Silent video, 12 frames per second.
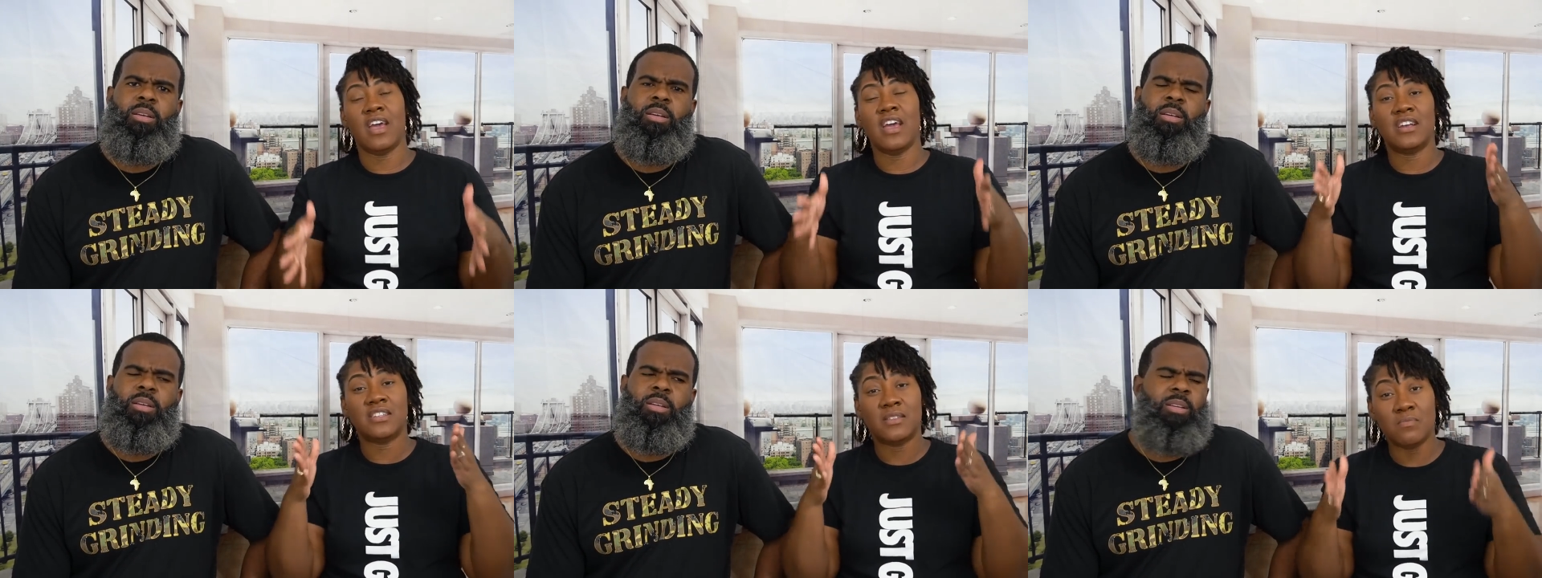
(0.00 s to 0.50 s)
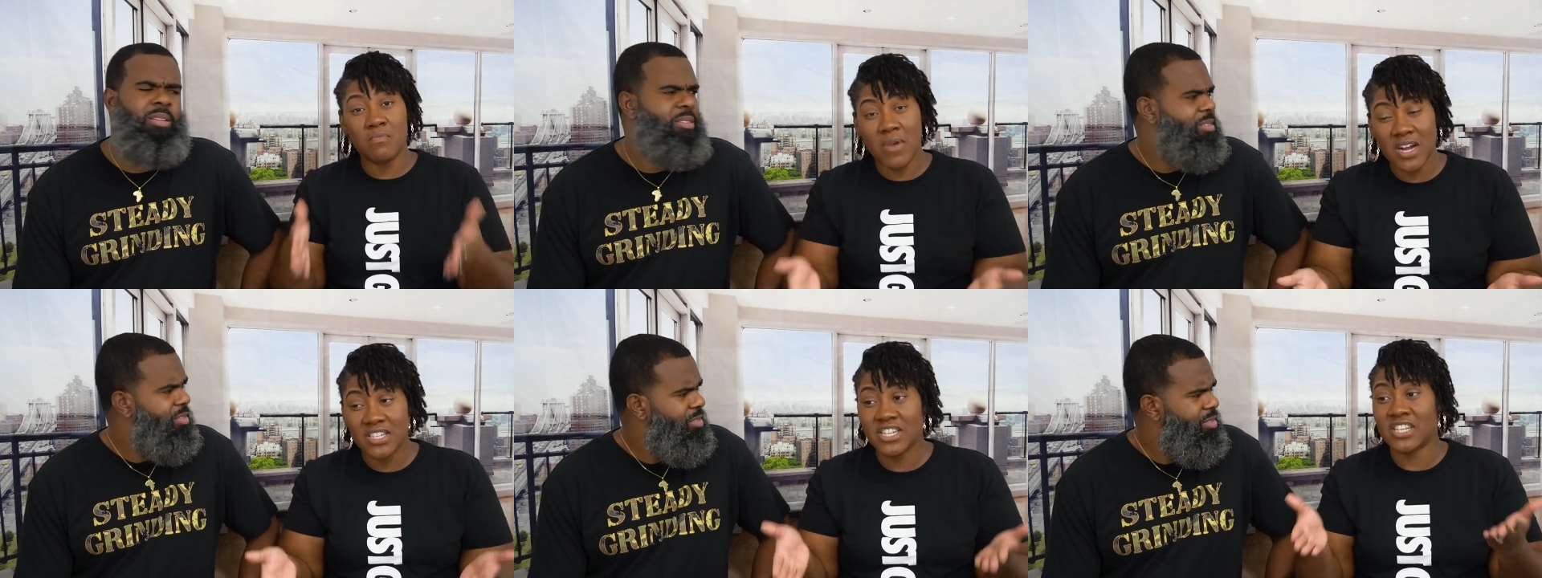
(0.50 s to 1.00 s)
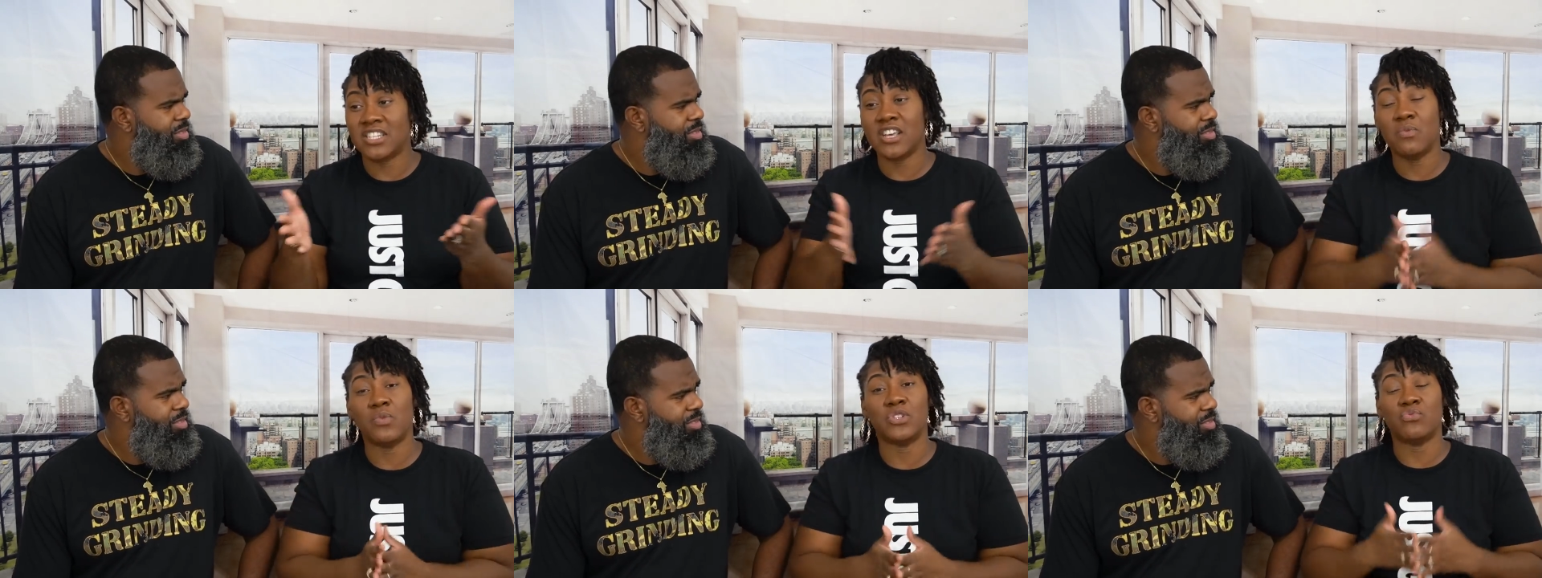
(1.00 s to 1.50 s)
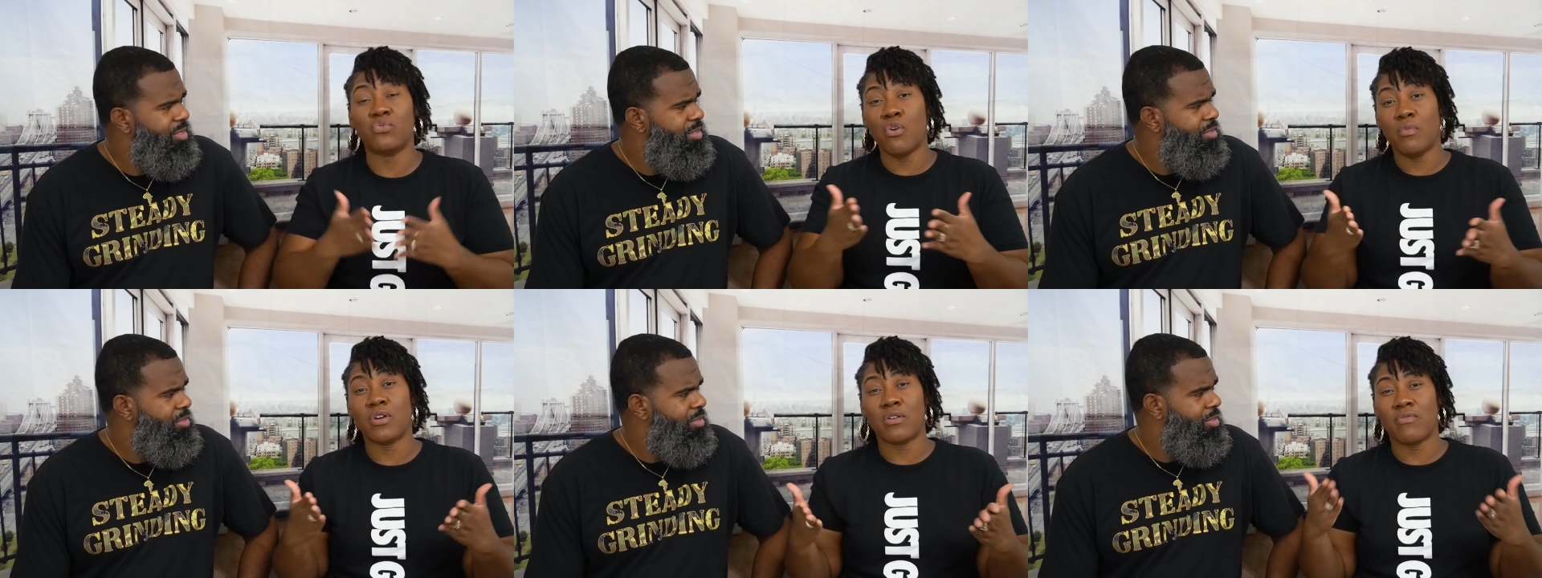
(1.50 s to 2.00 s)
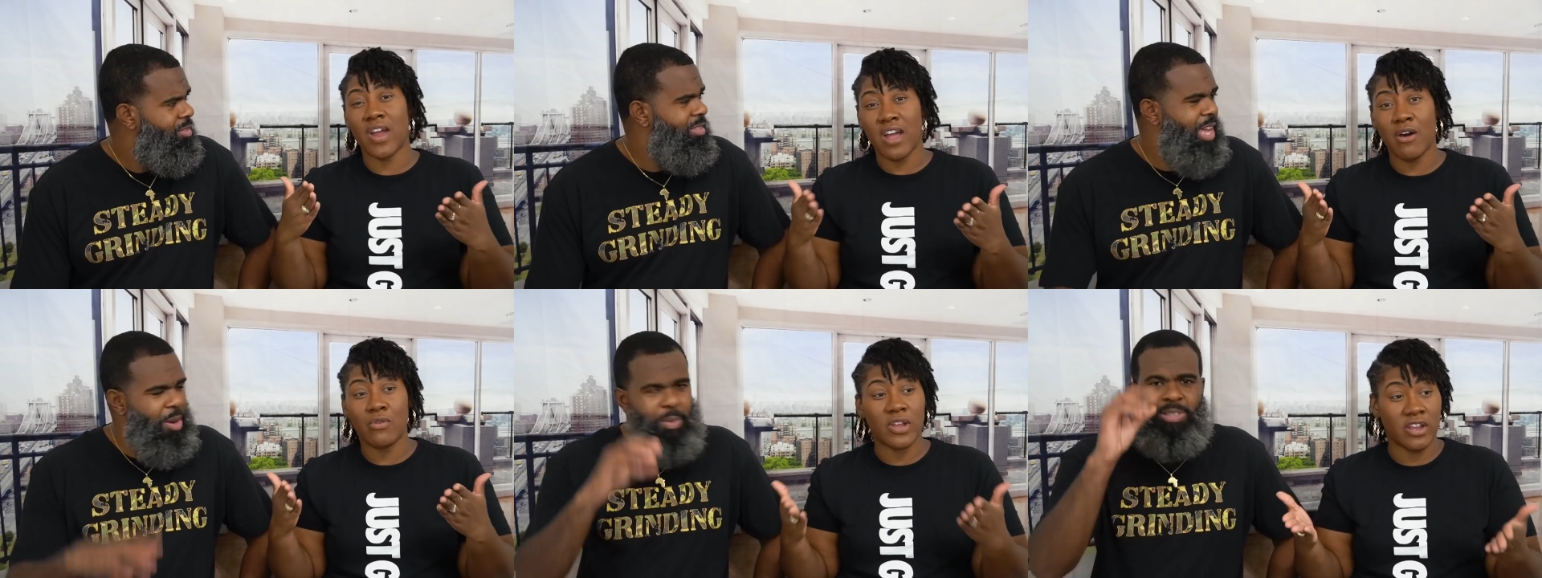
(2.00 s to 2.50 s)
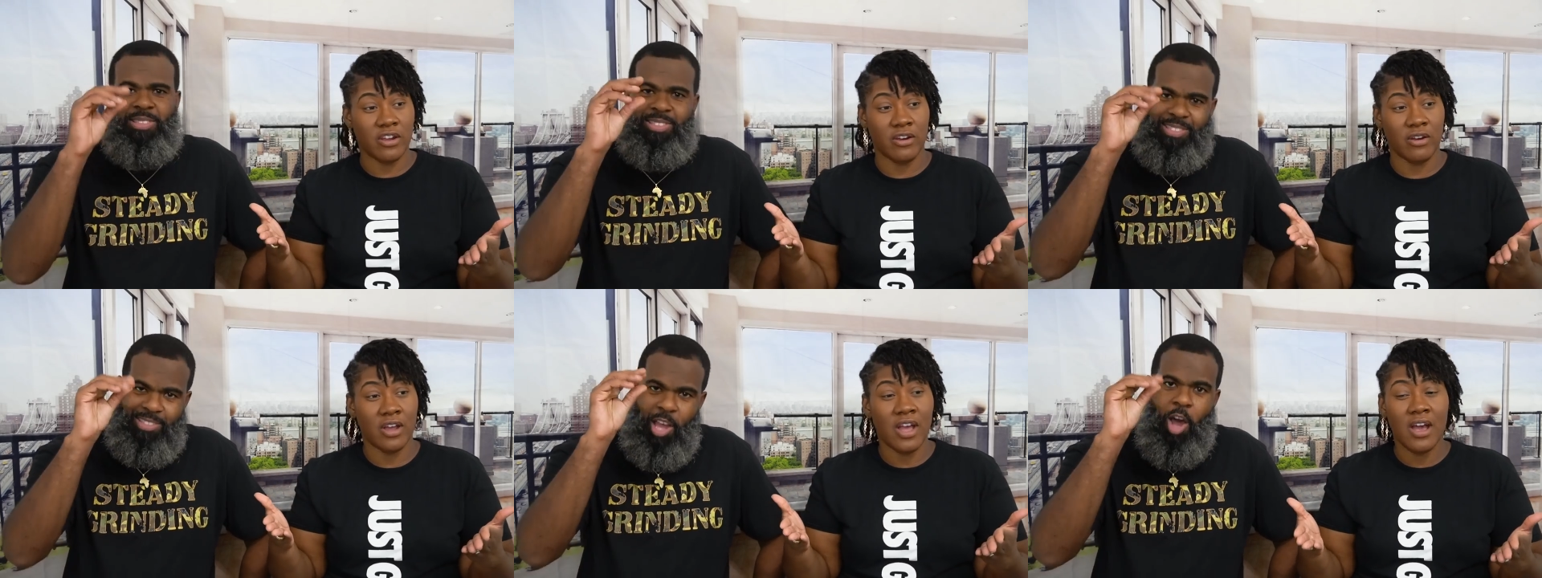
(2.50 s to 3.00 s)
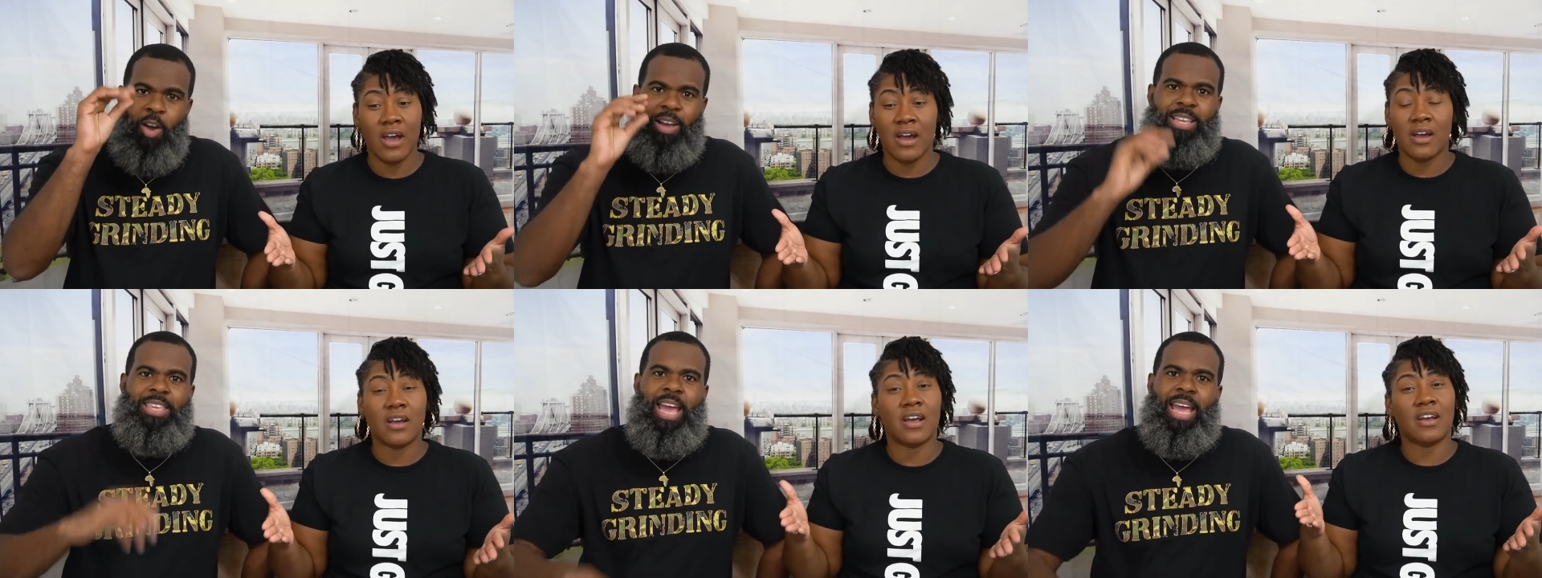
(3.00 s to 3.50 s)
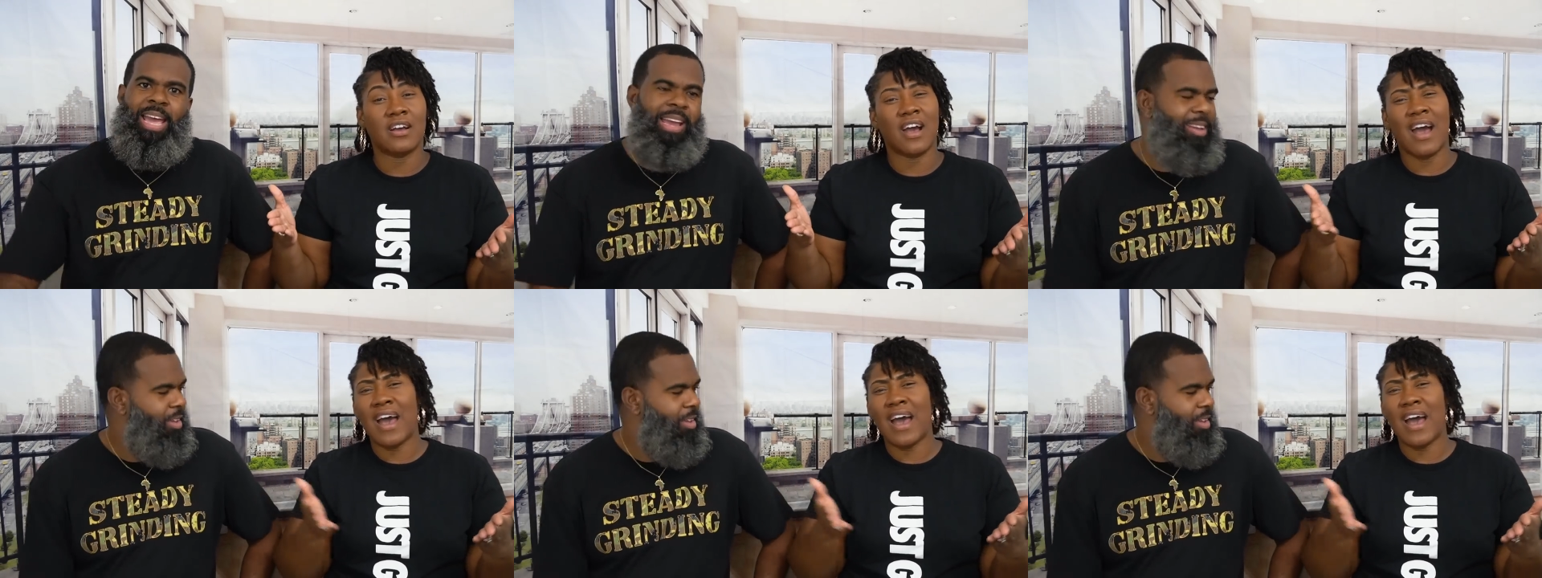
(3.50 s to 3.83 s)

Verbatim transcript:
Speaker 1: as much as it was rumored around was here talking yeah